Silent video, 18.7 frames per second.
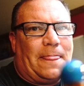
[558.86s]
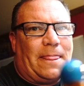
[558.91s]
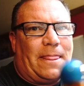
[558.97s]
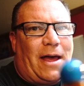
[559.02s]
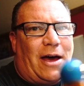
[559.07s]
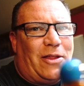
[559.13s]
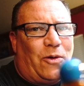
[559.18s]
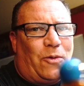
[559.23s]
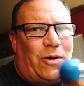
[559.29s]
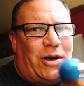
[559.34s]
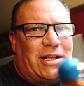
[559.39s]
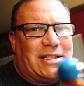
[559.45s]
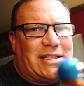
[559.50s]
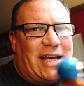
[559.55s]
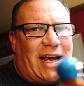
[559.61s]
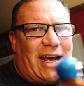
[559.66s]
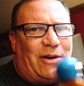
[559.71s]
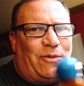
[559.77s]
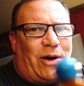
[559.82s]
Now that we're
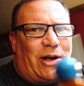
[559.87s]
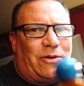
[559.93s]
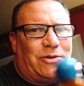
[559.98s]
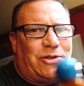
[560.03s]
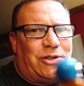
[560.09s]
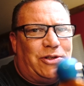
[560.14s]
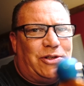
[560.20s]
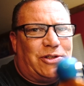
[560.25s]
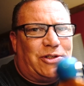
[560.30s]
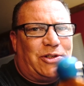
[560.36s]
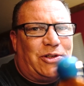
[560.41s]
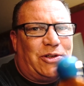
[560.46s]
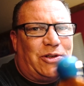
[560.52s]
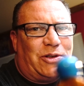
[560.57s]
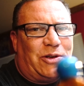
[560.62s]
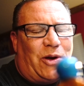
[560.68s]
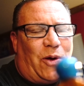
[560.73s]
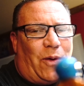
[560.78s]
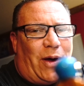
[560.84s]
inside, why don't you just
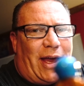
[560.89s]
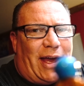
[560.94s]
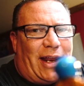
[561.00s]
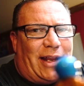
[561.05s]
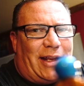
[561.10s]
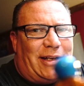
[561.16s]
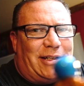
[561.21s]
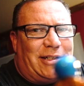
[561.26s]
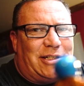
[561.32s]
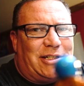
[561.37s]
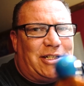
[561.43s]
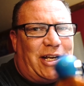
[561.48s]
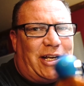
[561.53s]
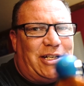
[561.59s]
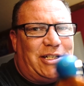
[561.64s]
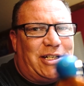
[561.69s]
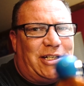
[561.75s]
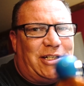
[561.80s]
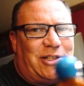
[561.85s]
go ahead and
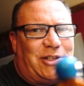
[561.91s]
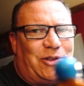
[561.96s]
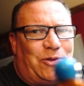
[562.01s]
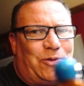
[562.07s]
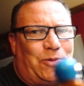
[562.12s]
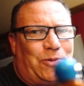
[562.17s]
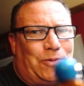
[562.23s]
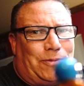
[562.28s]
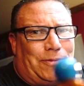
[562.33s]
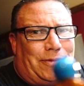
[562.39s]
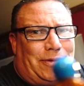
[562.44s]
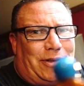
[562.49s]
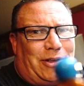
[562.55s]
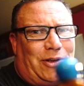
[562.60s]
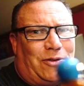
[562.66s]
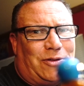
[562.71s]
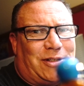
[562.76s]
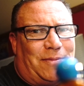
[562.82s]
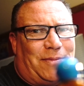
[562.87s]
change into,
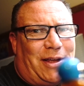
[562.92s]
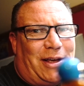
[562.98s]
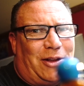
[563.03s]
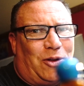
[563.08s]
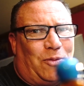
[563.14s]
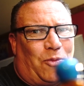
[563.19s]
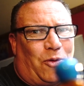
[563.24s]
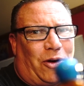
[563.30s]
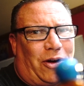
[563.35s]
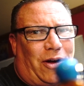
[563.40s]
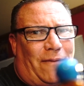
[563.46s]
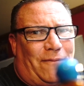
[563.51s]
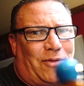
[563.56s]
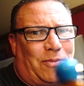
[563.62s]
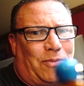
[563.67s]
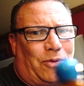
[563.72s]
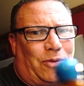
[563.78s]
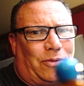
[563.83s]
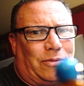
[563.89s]
you know, something a little more
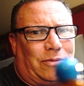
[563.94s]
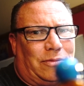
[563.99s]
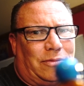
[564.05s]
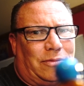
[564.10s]
comfortable.